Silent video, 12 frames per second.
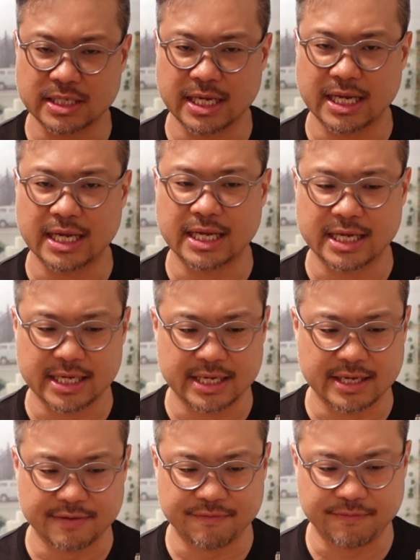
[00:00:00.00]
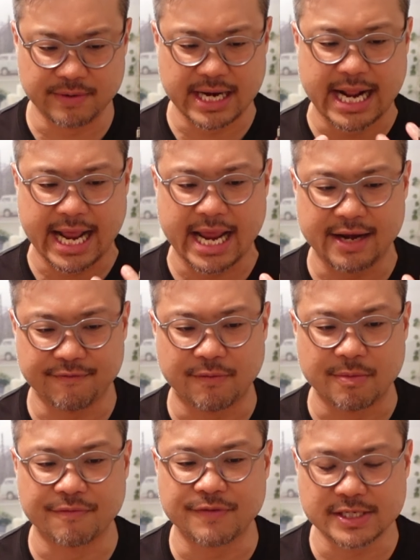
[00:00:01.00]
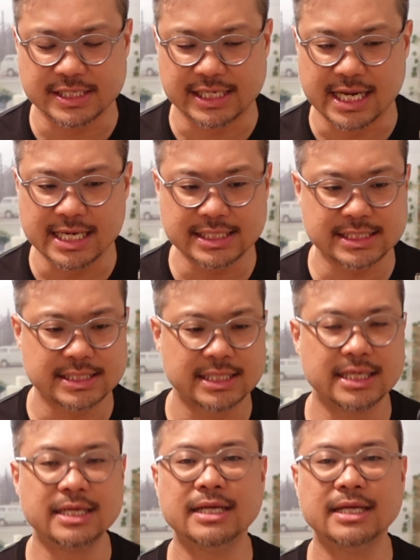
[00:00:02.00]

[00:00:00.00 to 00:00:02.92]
that I had from the first glass.